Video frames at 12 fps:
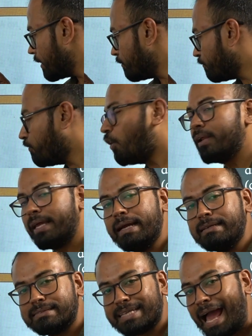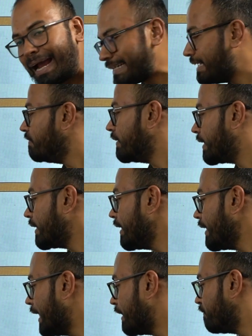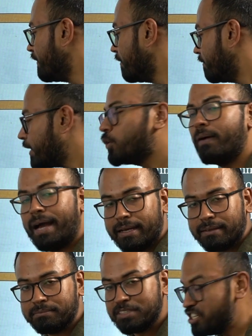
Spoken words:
For its activity, it will require